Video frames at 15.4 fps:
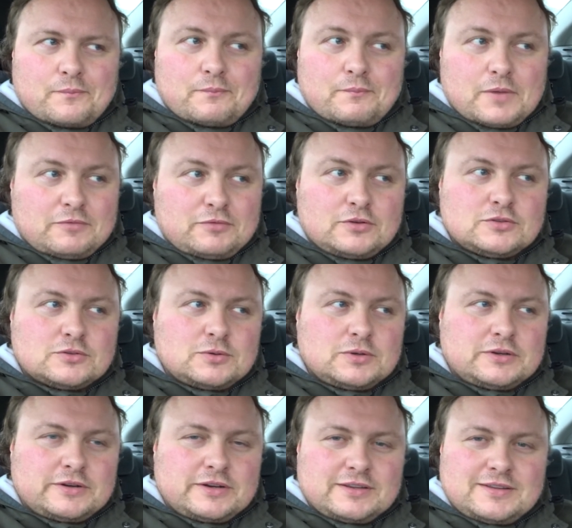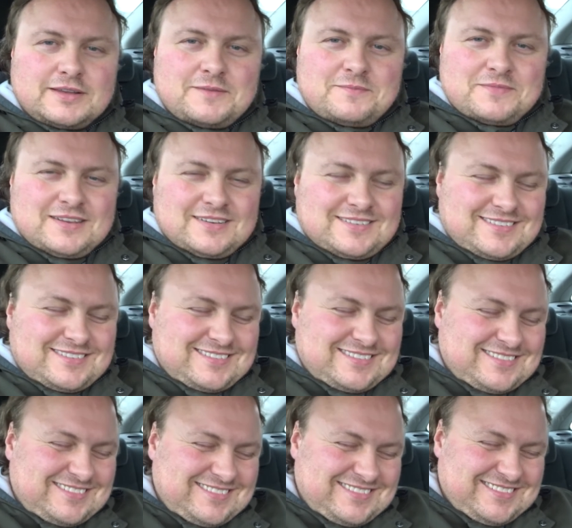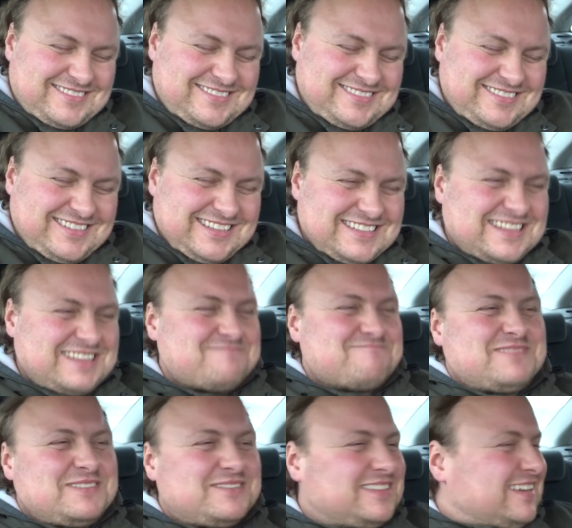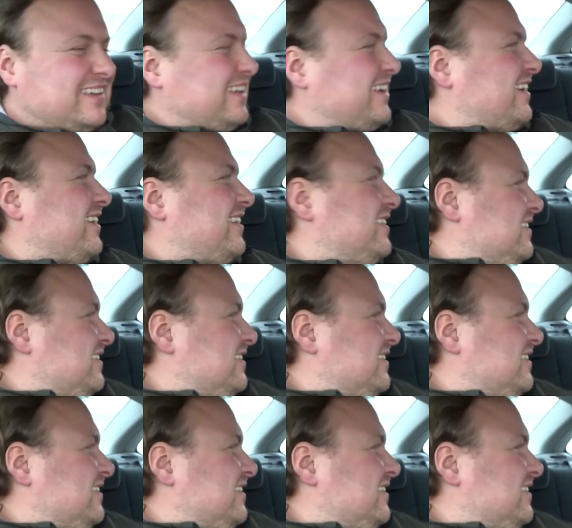My phone's going crazy. It's in boosted car.